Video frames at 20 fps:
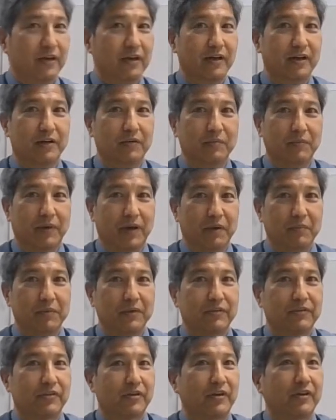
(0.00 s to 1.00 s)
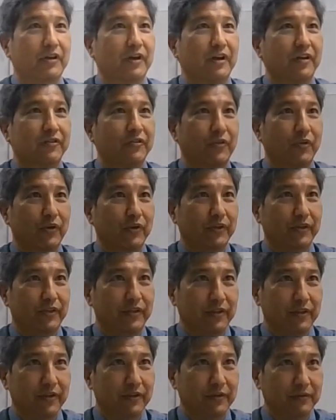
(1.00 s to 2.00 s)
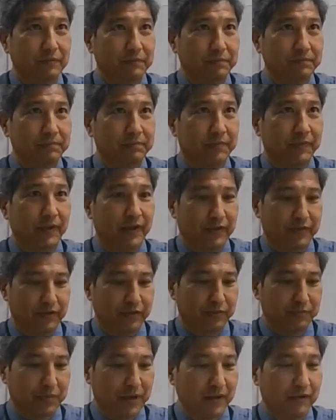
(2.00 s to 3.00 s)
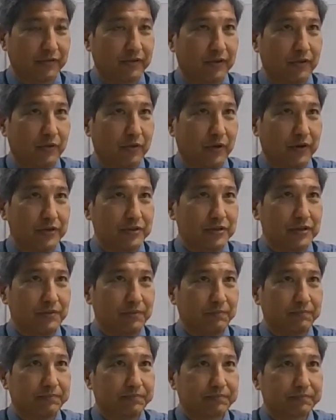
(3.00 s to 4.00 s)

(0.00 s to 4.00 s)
I'm going to start off with this balanced equation